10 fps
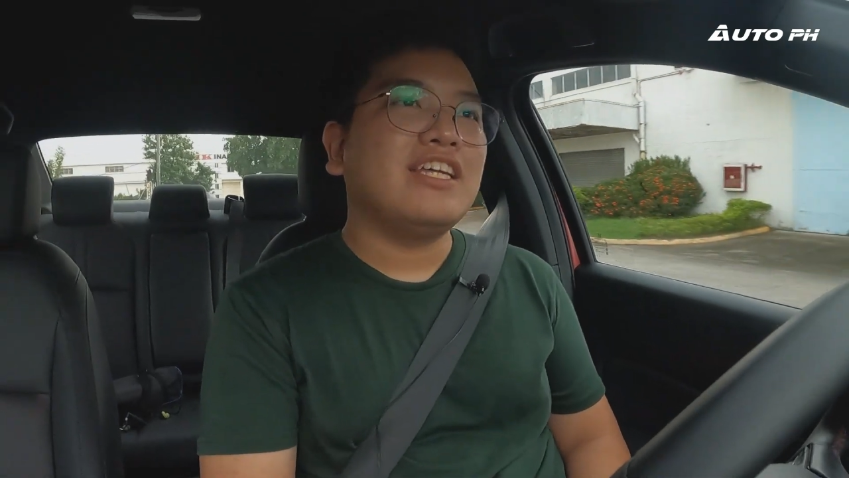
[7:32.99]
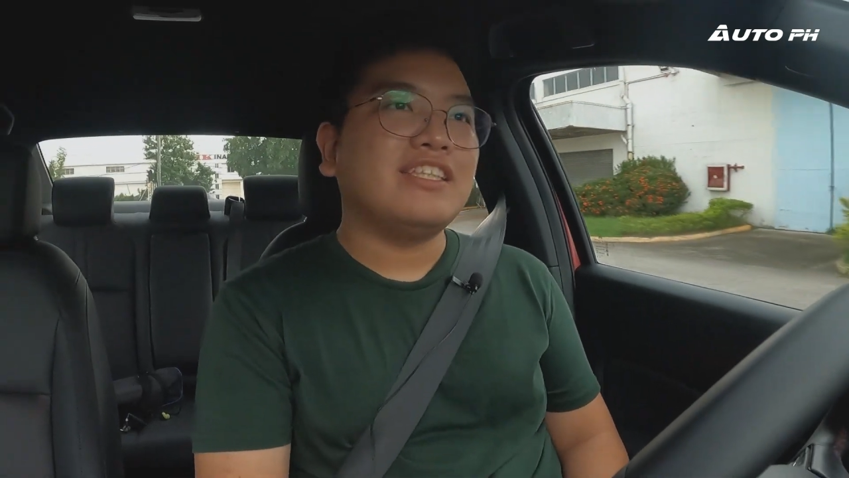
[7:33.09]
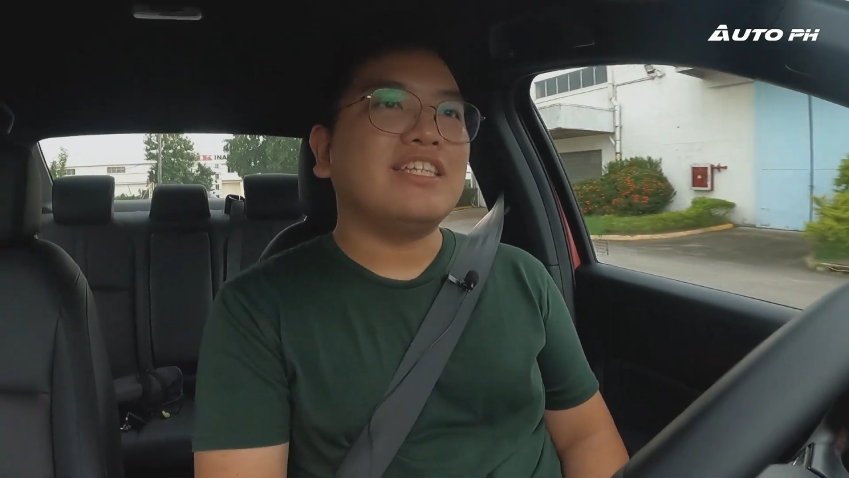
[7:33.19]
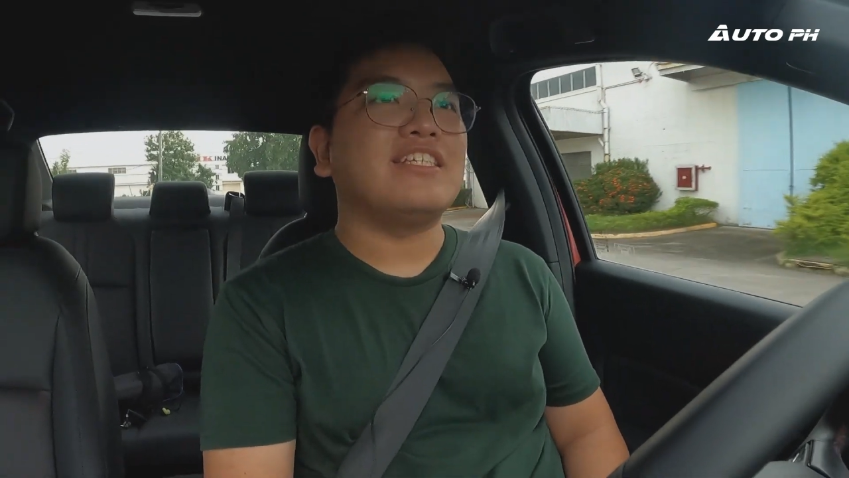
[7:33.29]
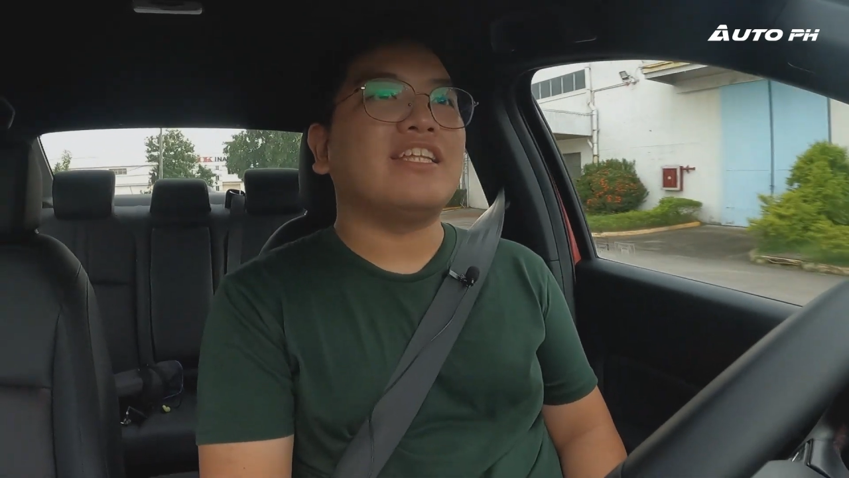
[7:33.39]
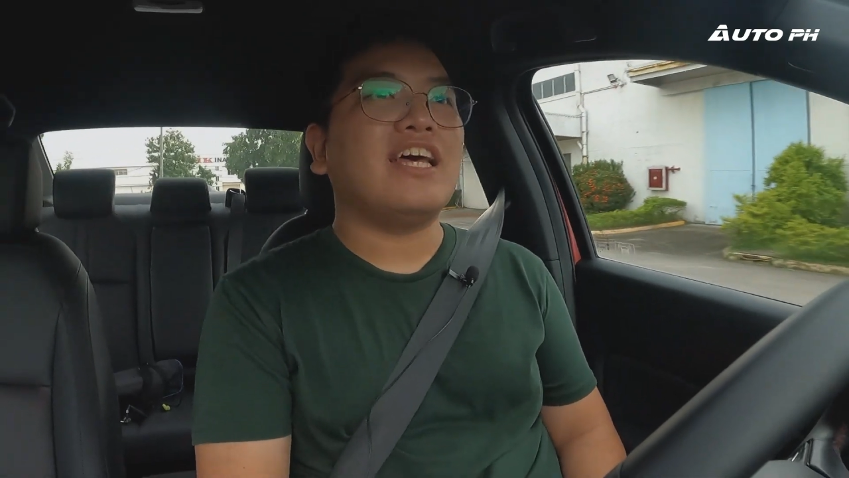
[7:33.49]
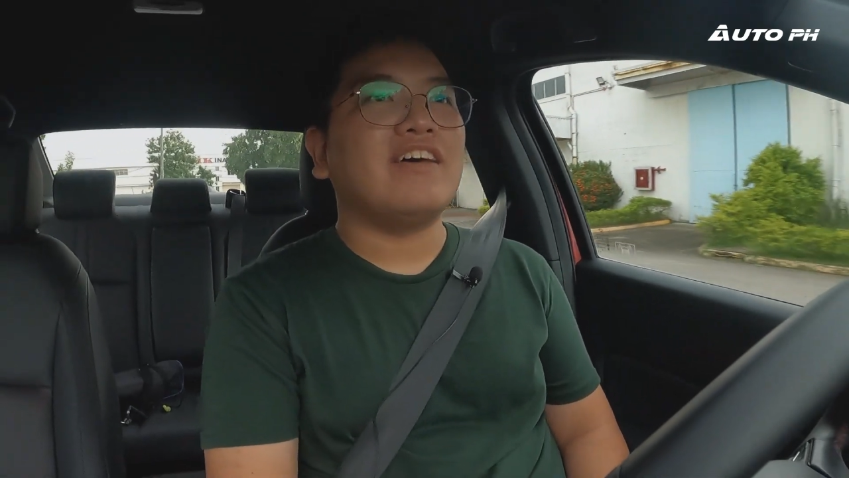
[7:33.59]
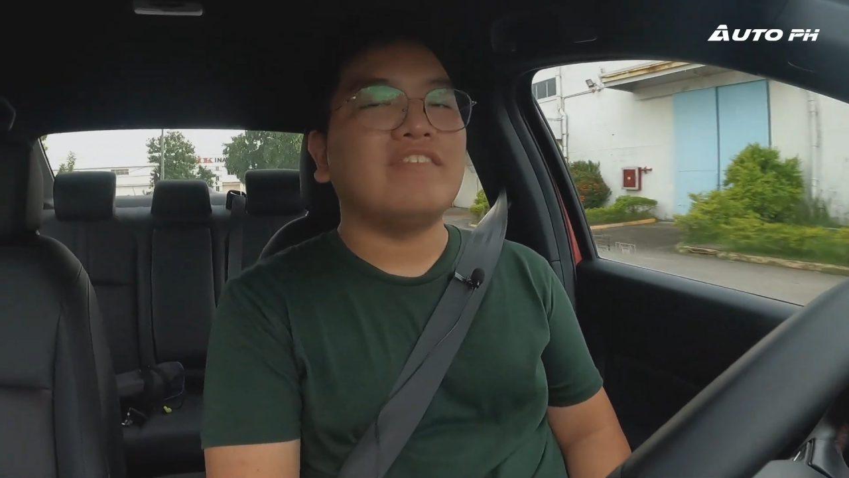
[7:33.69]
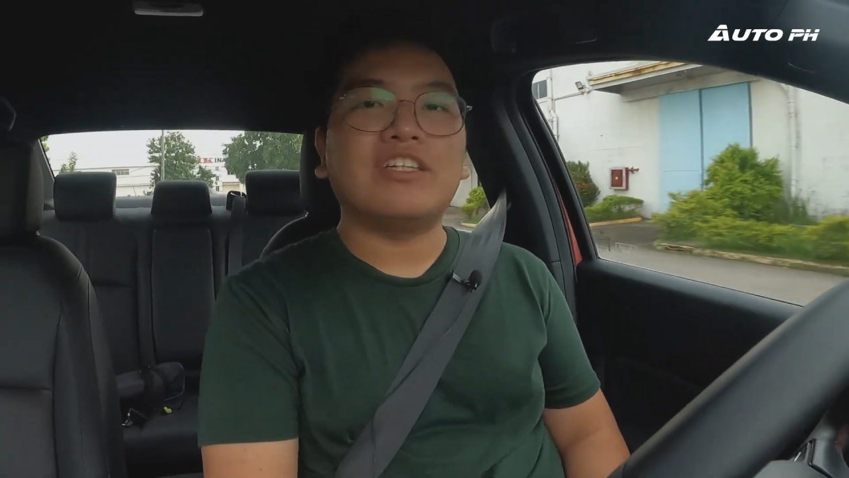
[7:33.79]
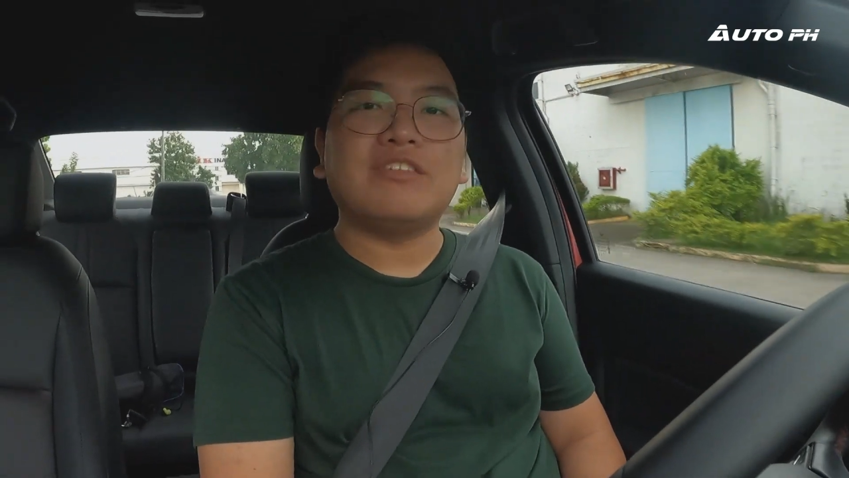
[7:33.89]
does not
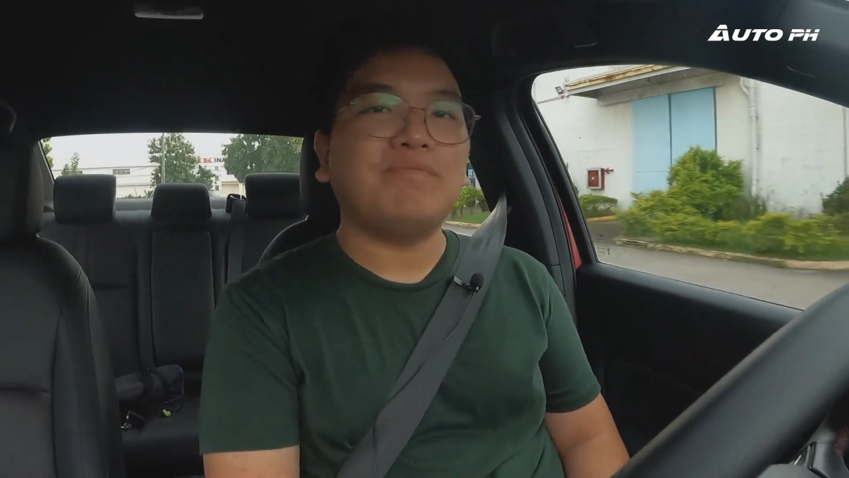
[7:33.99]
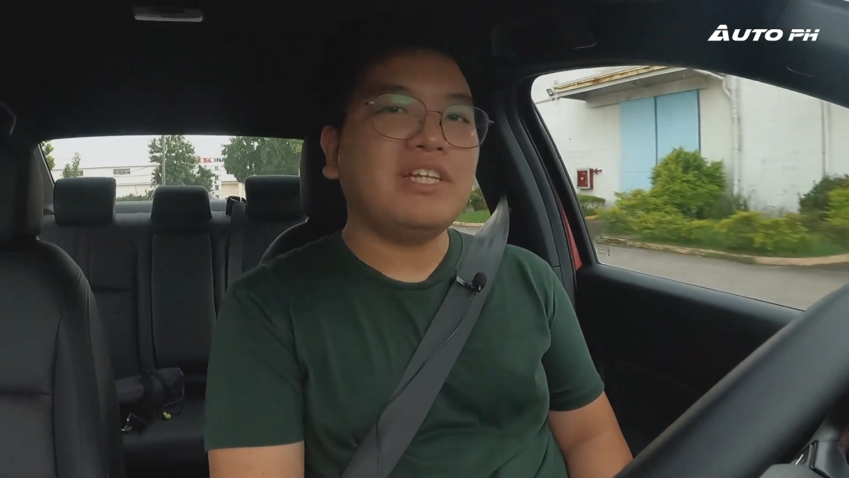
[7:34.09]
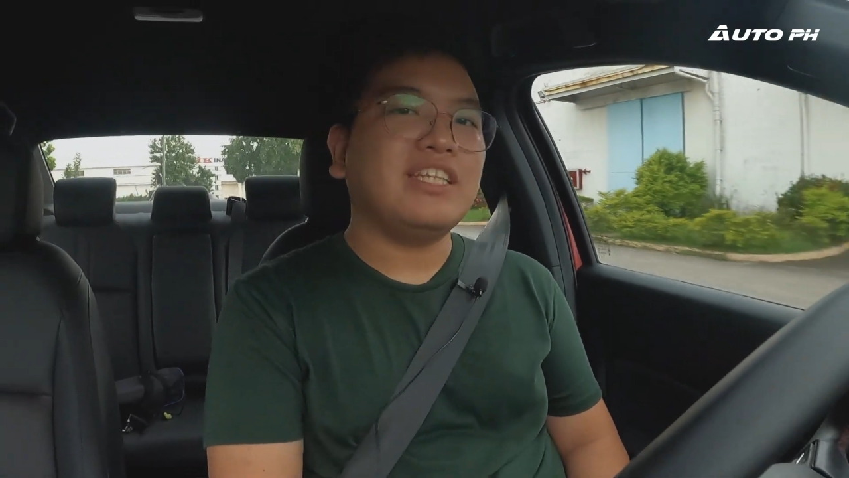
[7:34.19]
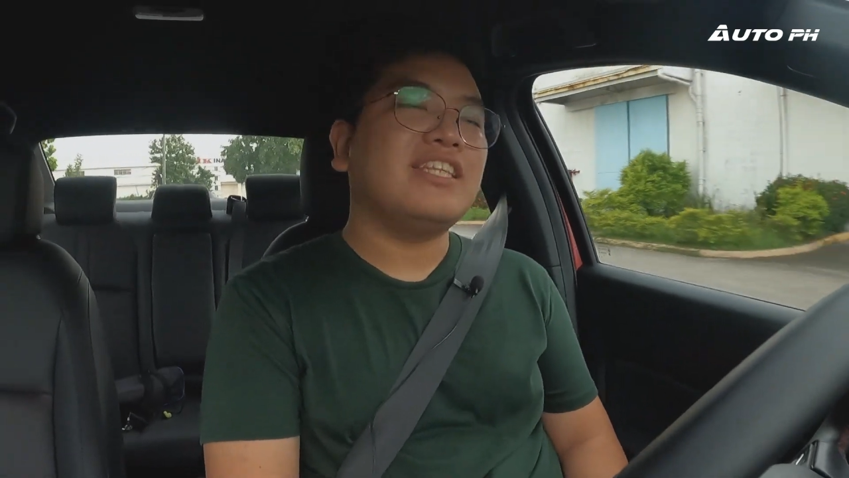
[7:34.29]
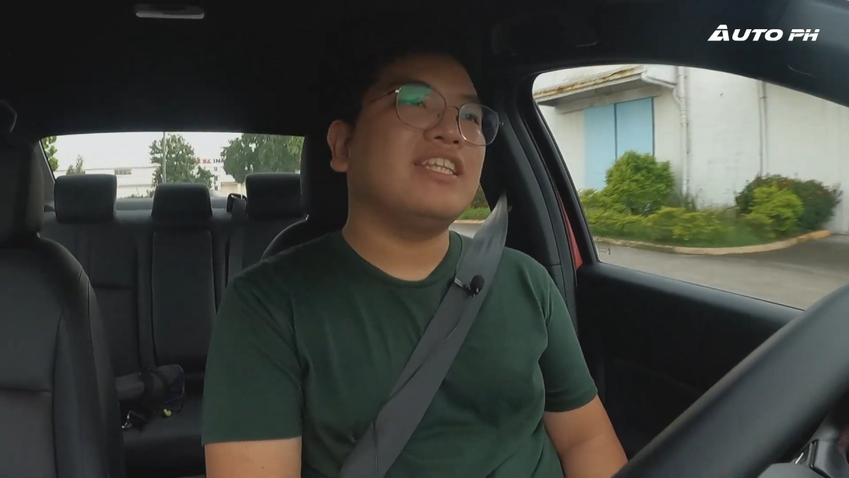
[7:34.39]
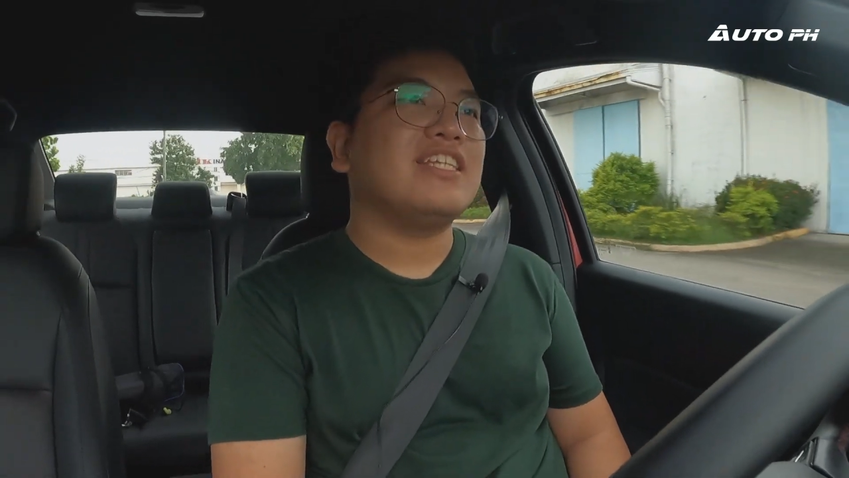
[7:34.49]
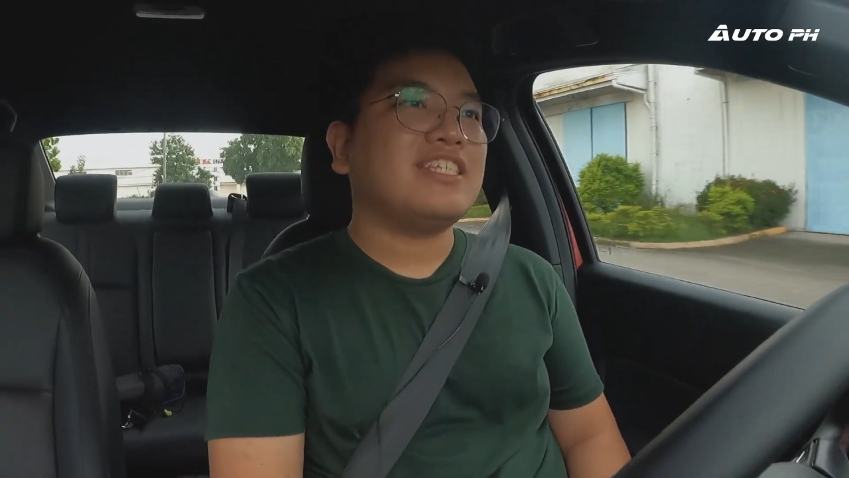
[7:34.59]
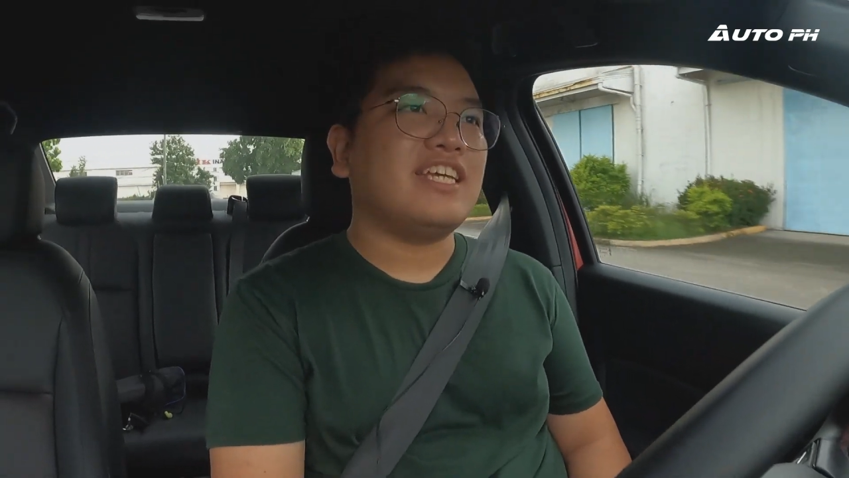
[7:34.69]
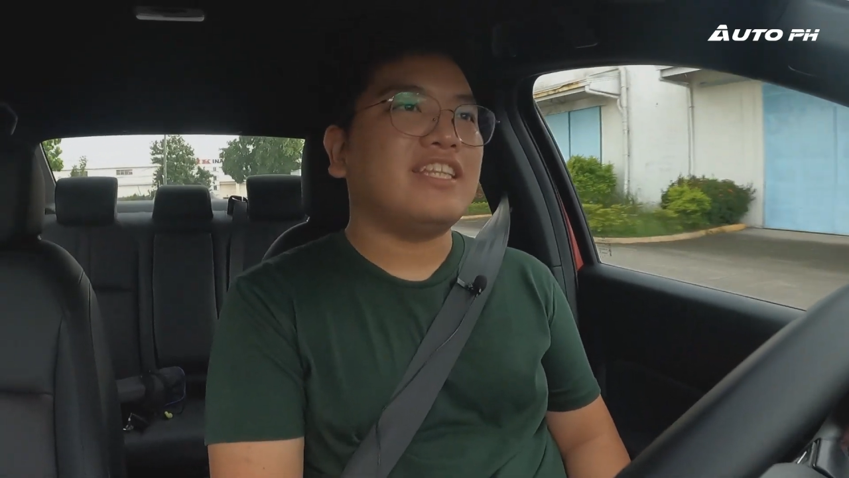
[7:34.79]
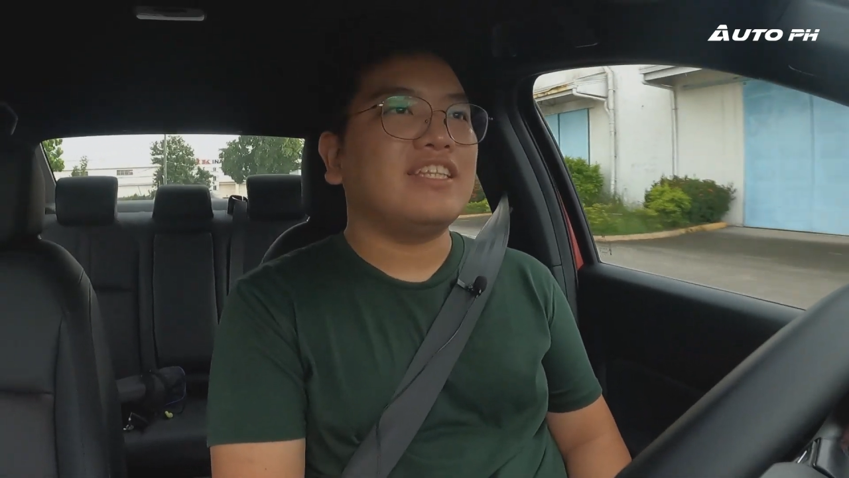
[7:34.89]
have the complete
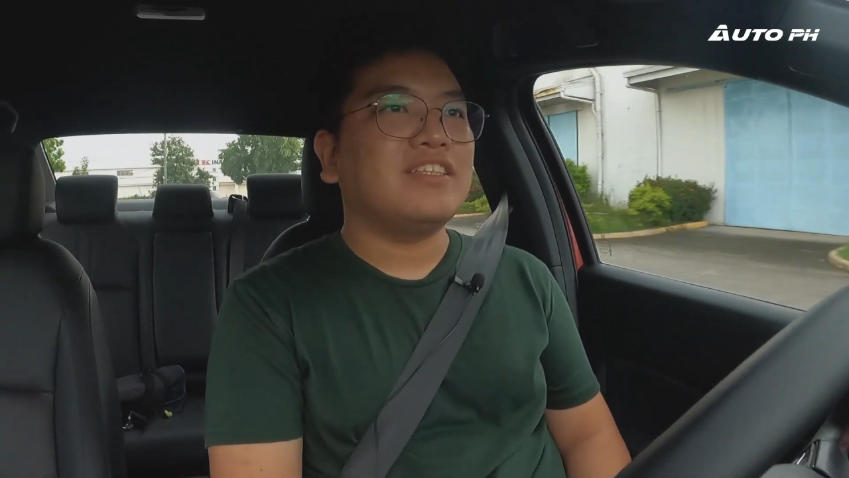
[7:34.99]
set.